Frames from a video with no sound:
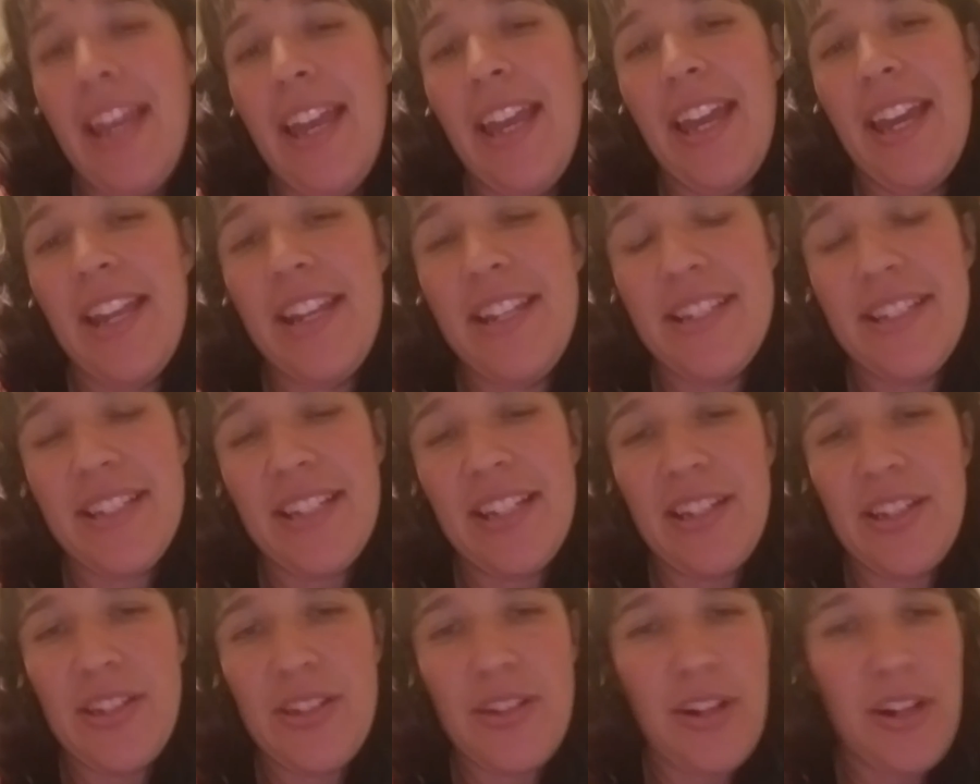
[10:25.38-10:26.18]
And it's
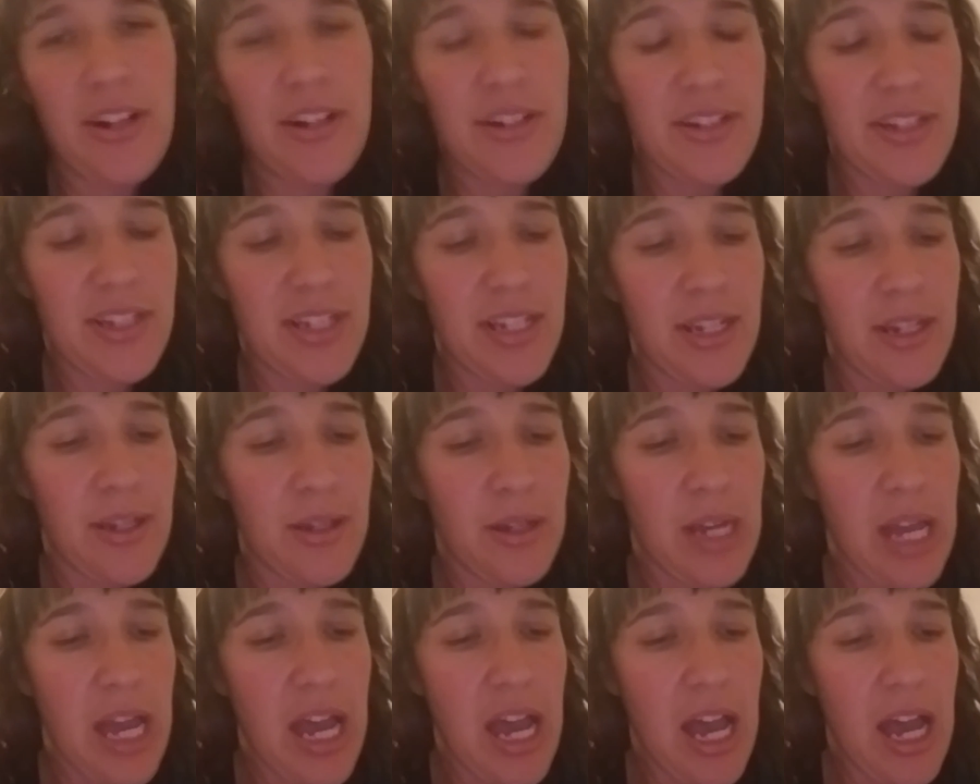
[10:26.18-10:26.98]
going to start,
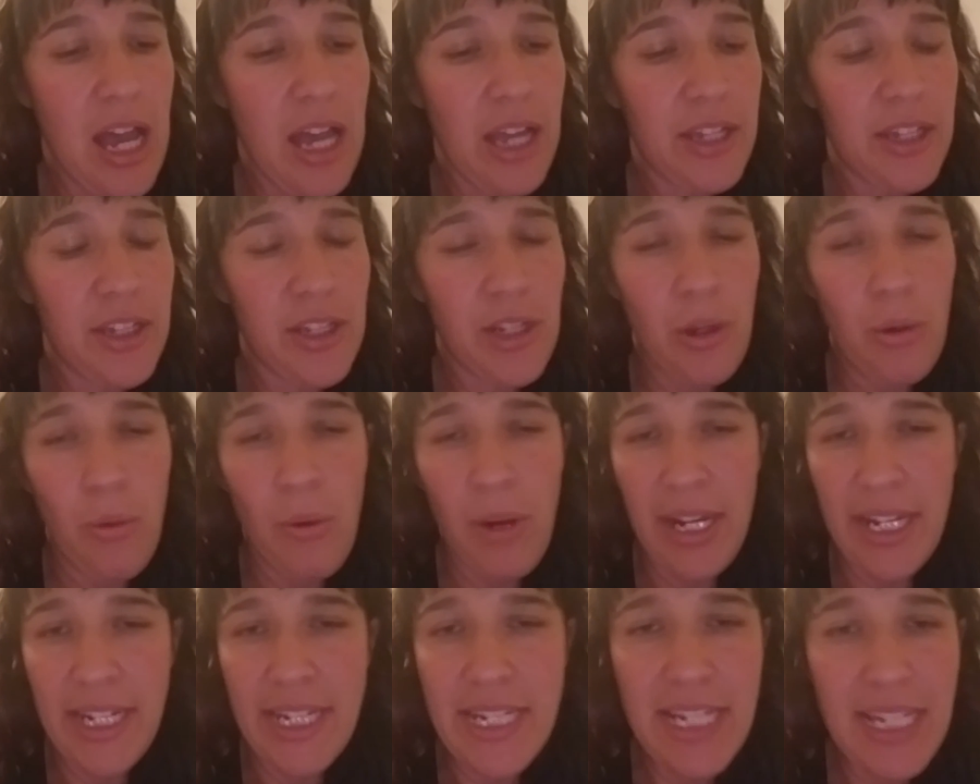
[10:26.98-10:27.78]

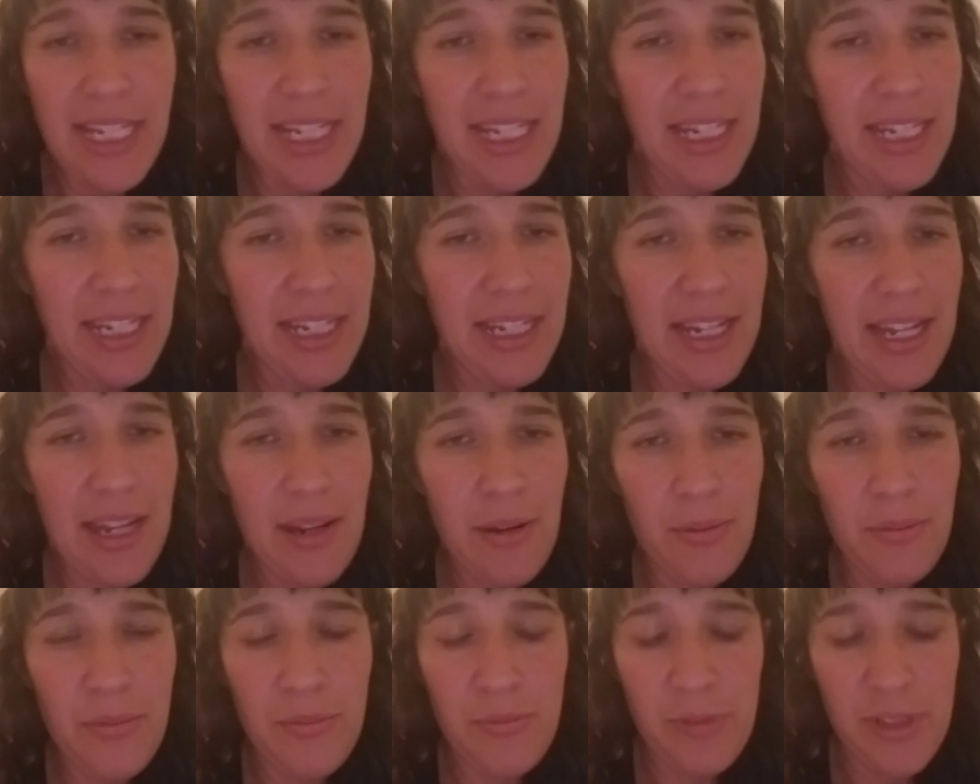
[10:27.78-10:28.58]
wanting to eat.
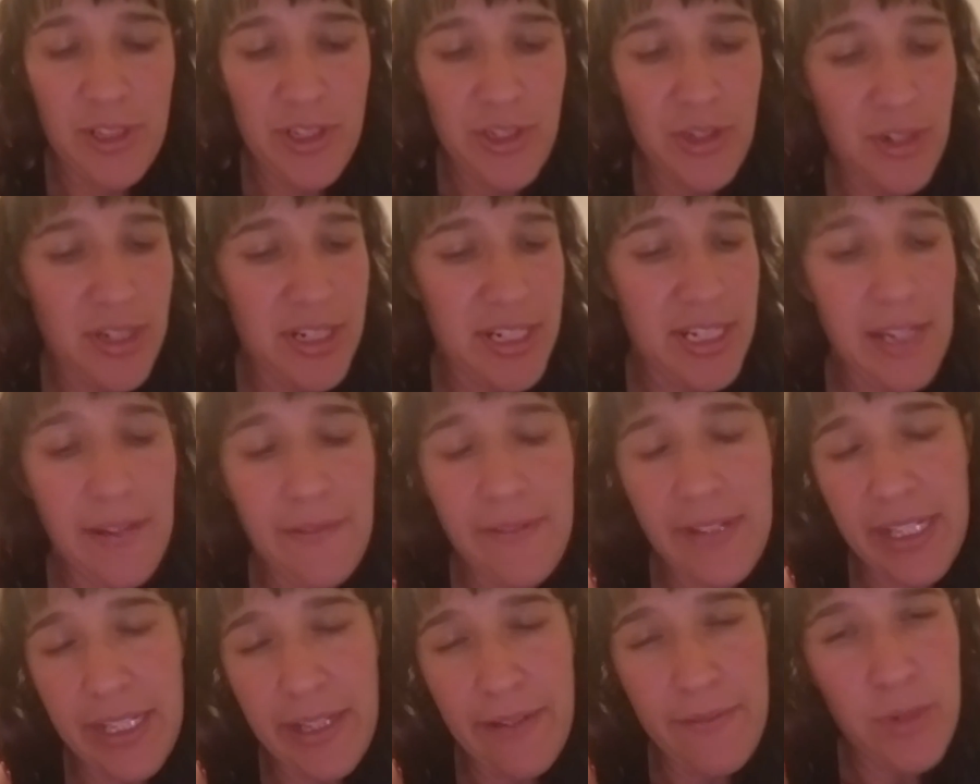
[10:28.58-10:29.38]
And once your
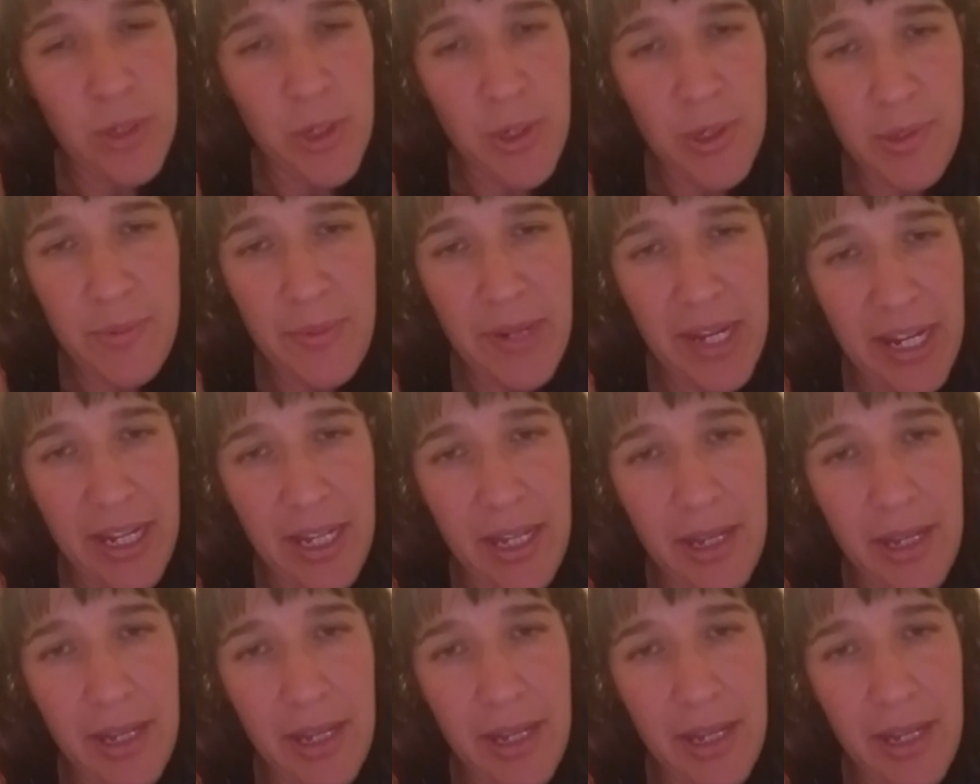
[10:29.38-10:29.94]
activity level goes back